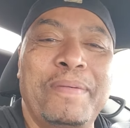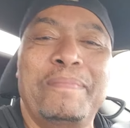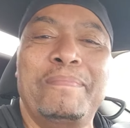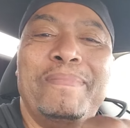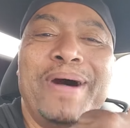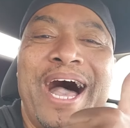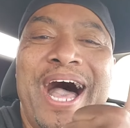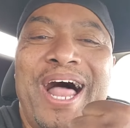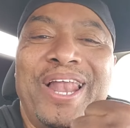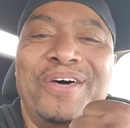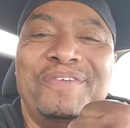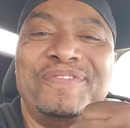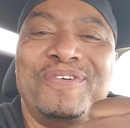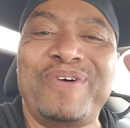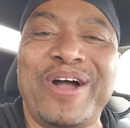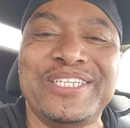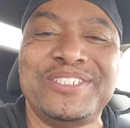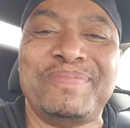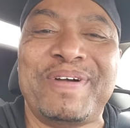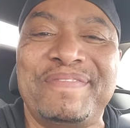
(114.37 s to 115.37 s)
Mahalo for
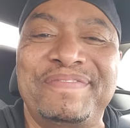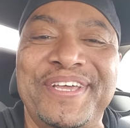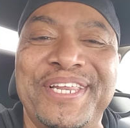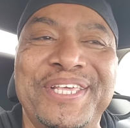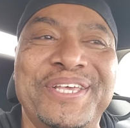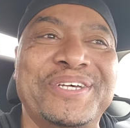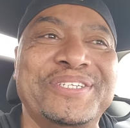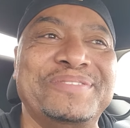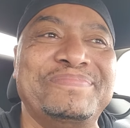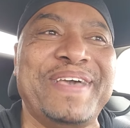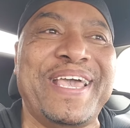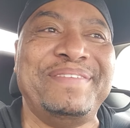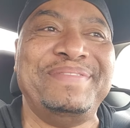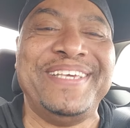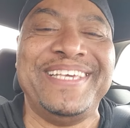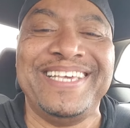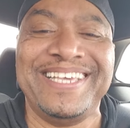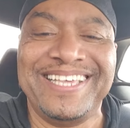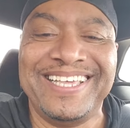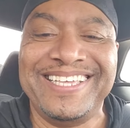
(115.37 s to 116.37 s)
watching my videos, baby.
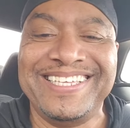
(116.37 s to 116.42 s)
What?